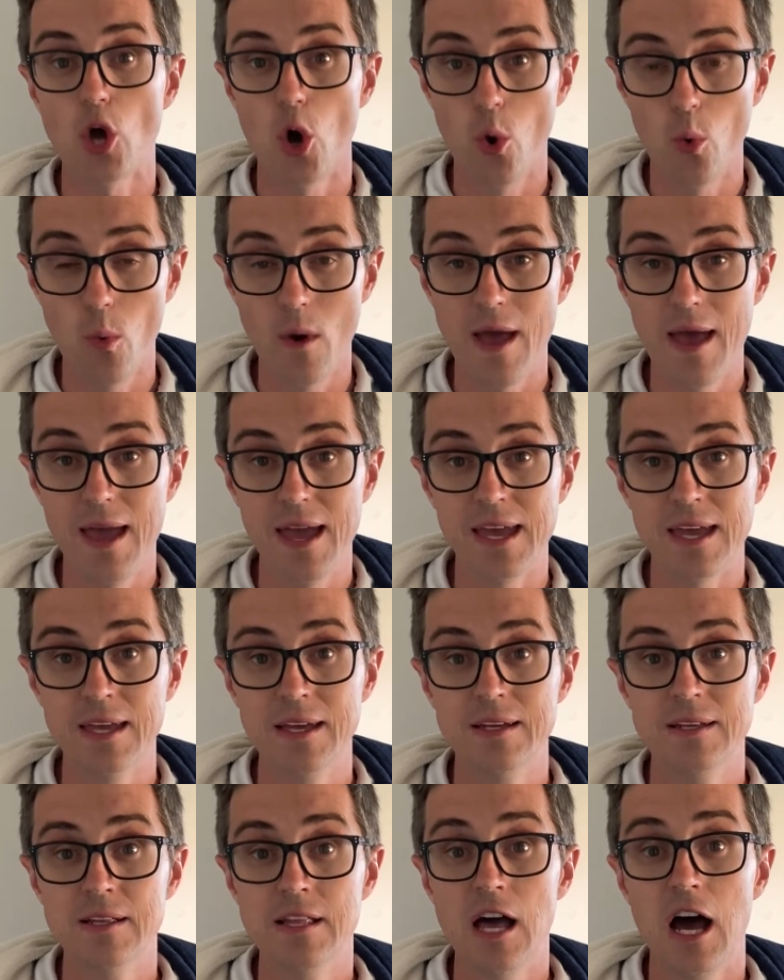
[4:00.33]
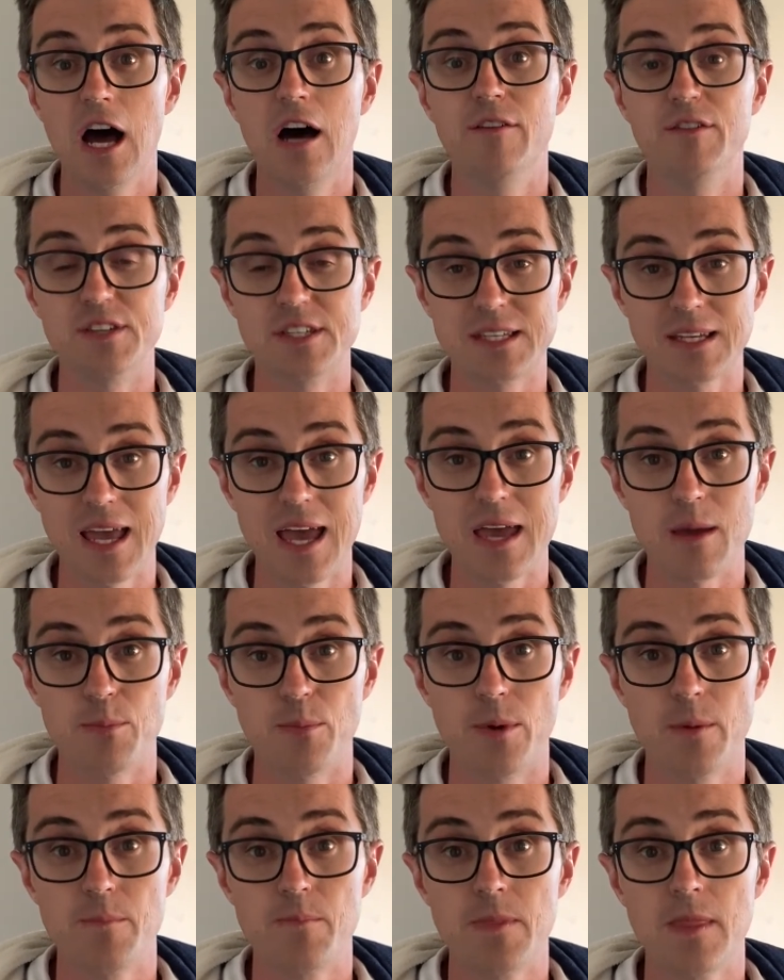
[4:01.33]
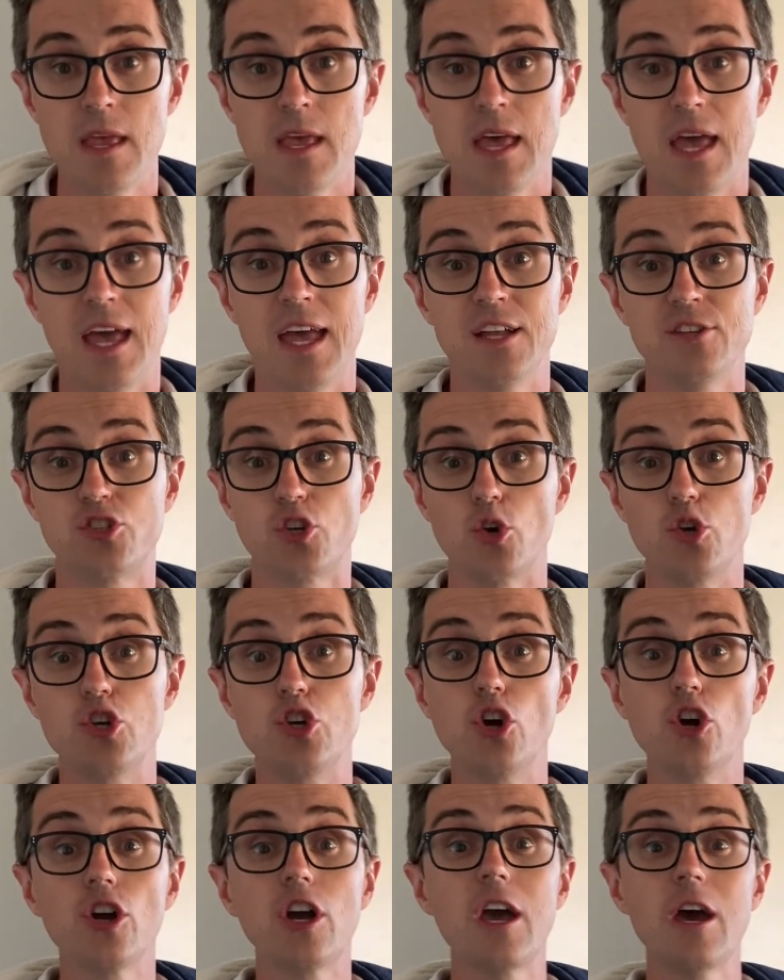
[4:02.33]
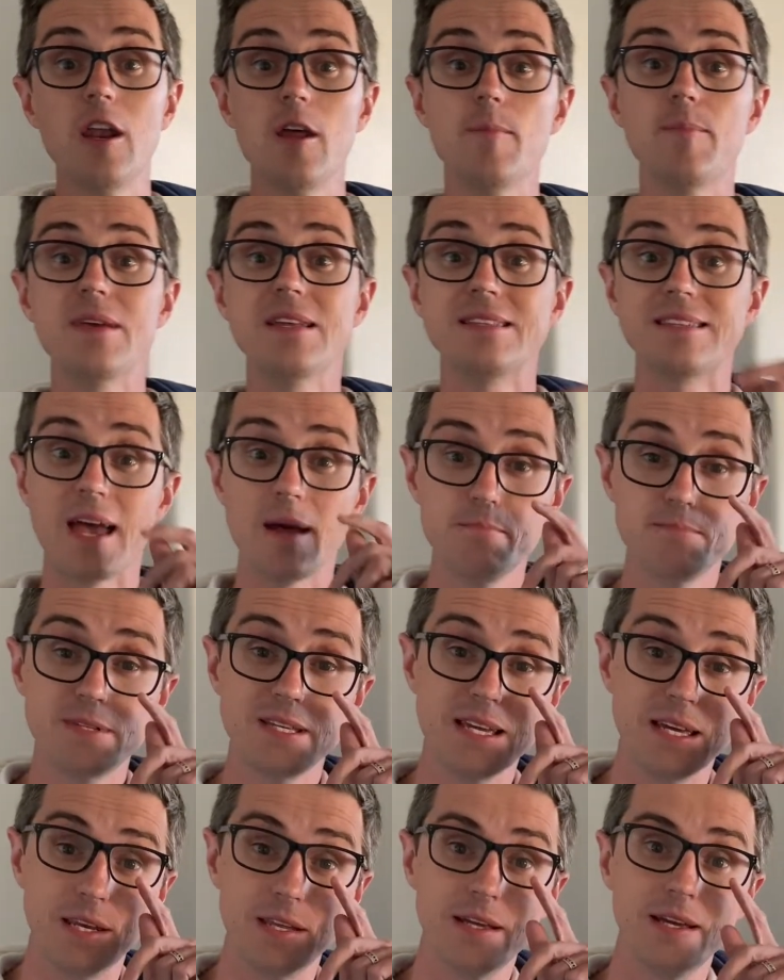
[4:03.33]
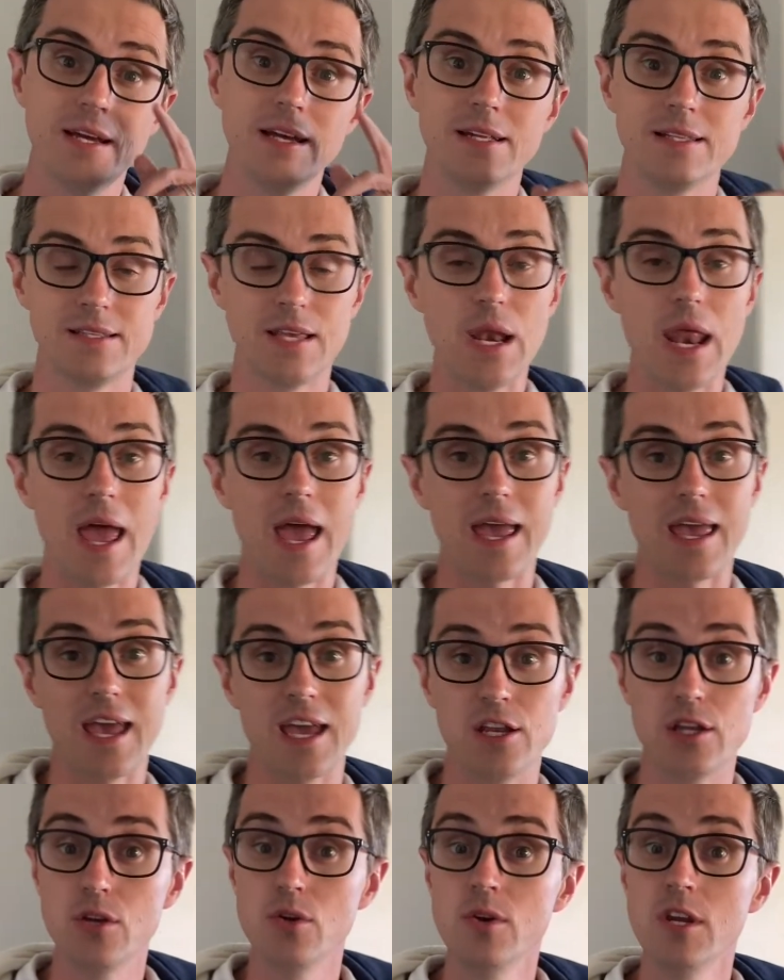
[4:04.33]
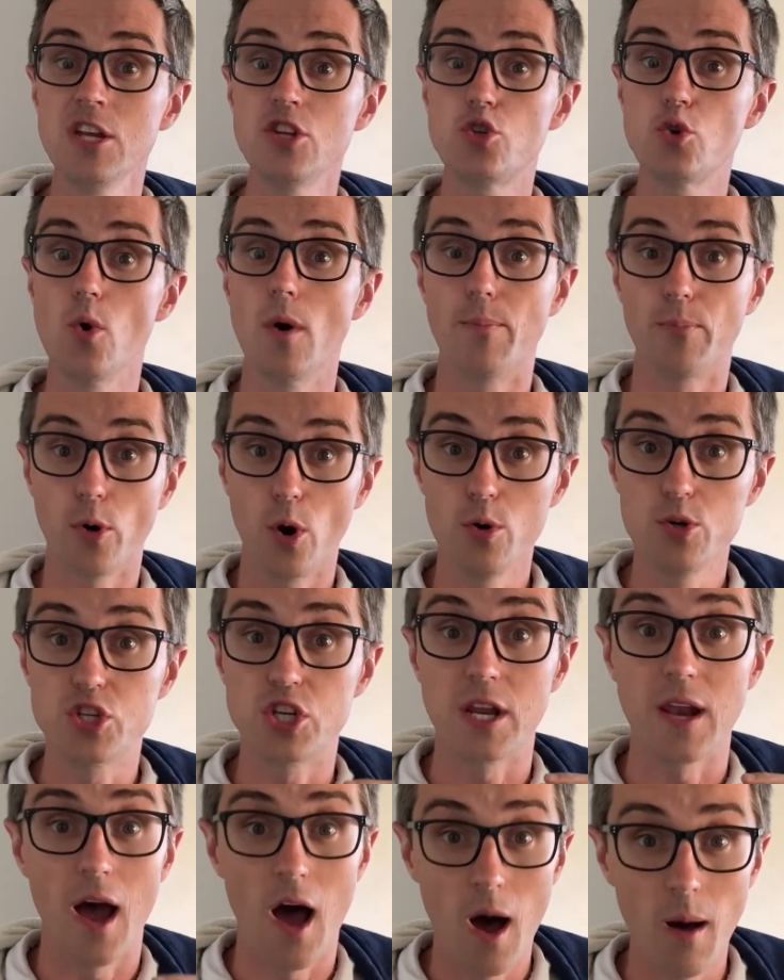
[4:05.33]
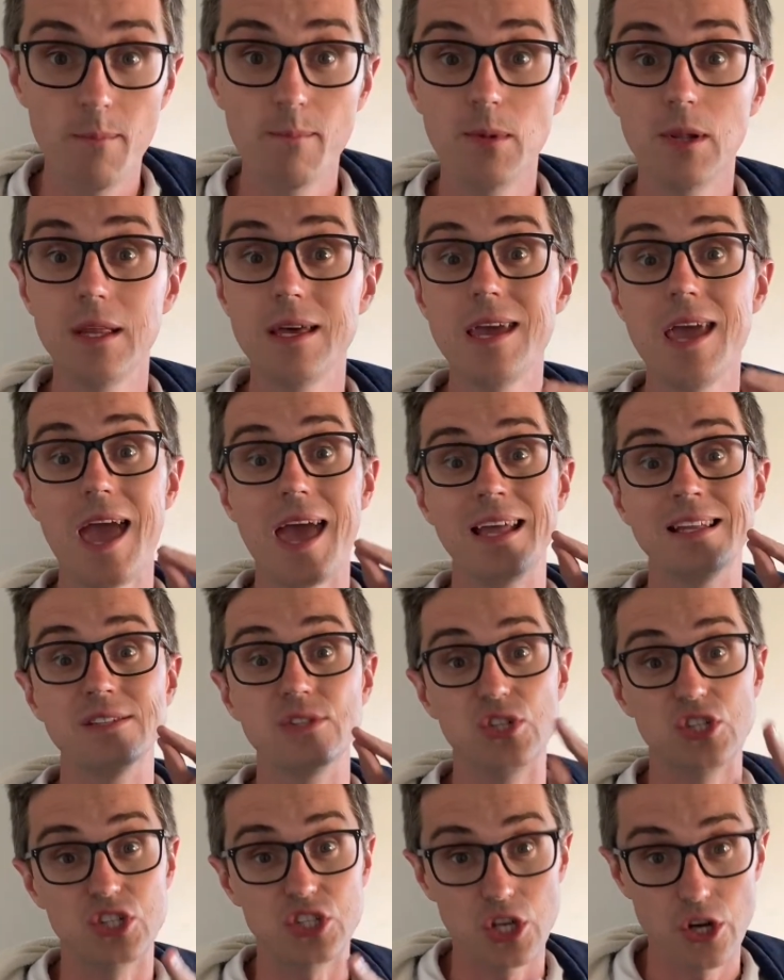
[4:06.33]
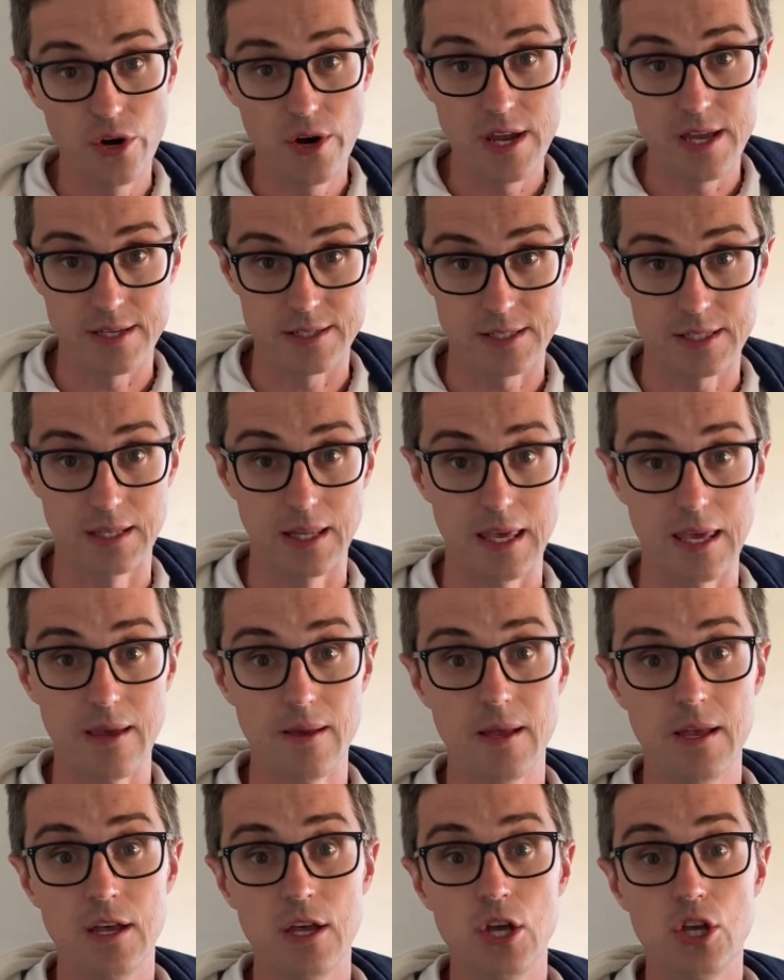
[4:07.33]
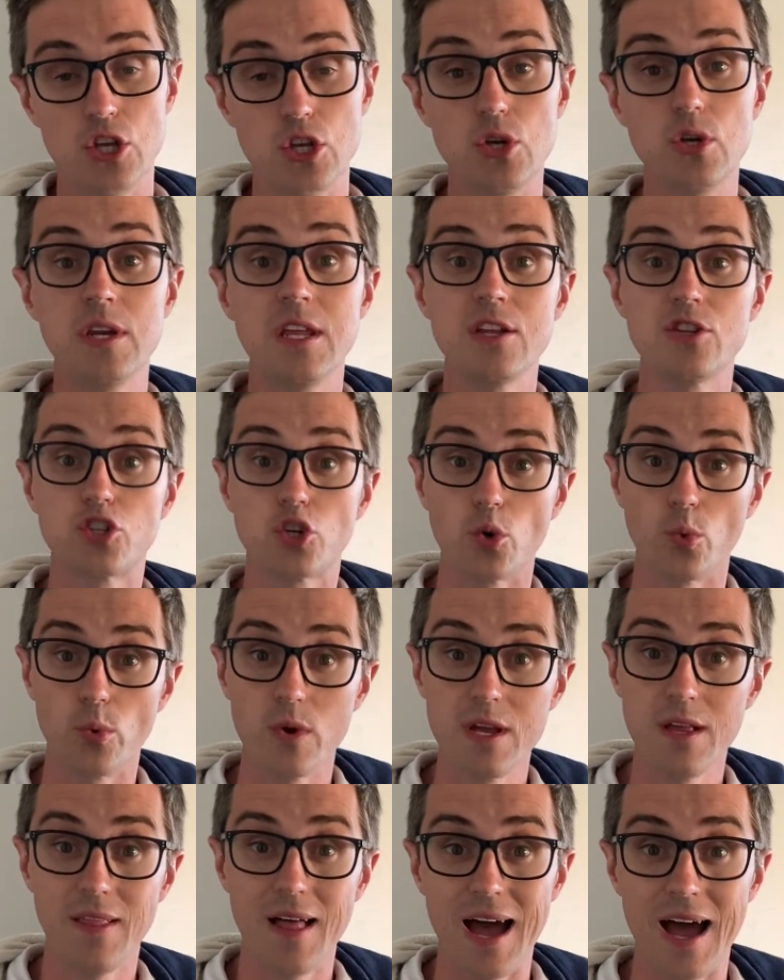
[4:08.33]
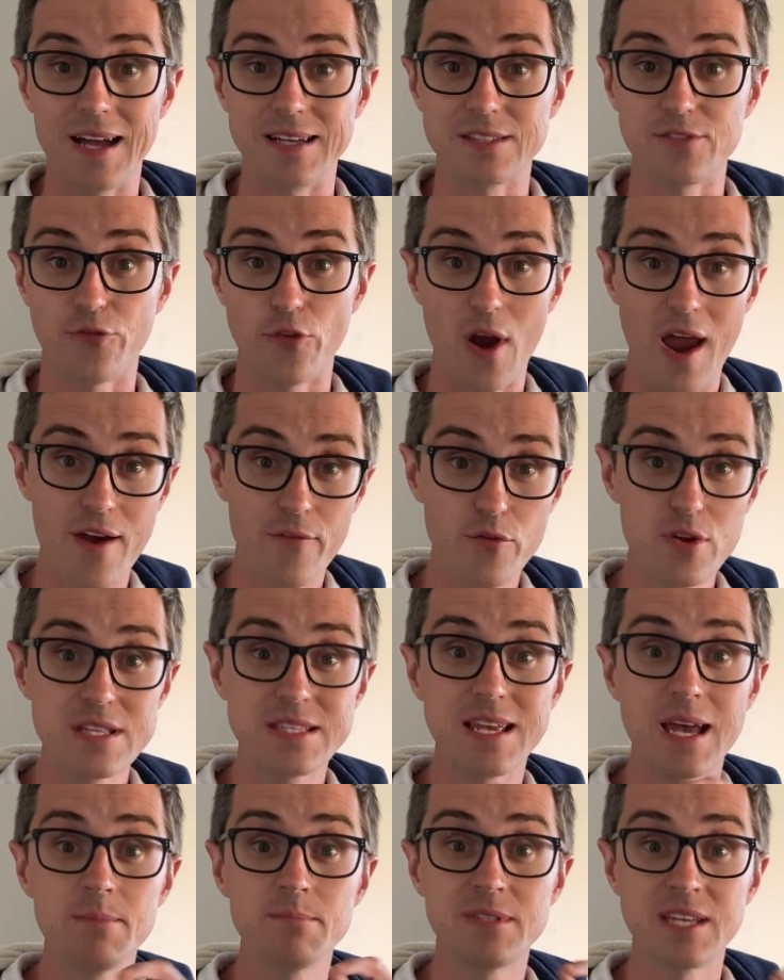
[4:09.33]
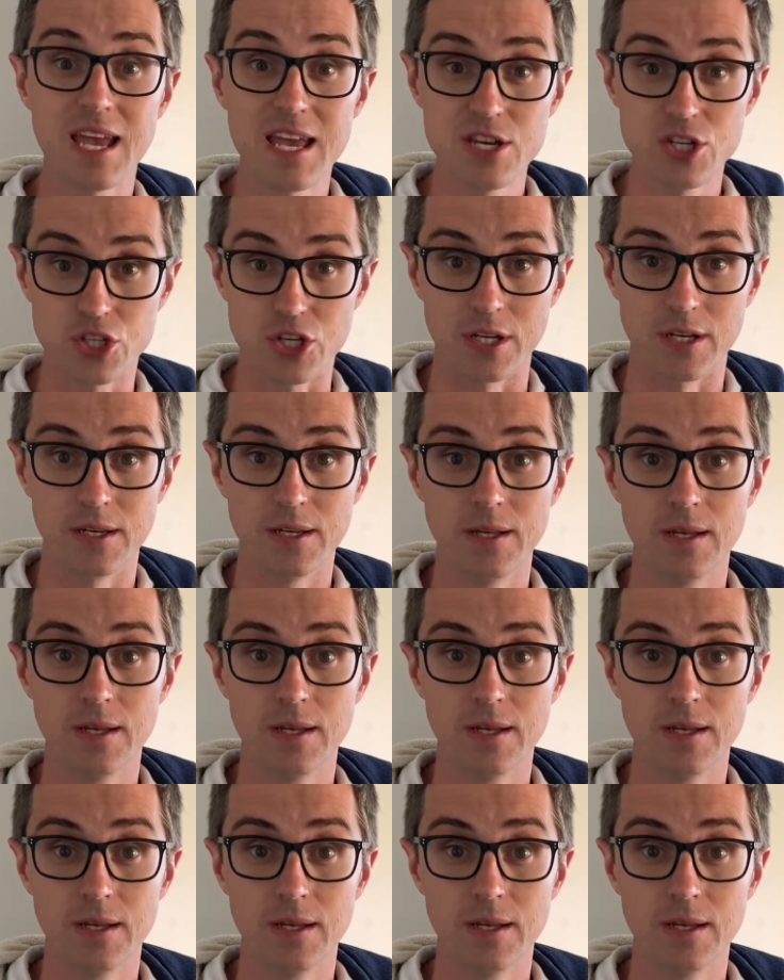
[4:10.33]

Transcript: a way of escape. And so you're going to be tempted today, and you need to approach it humbly and seriously. You need to realize for every temptation,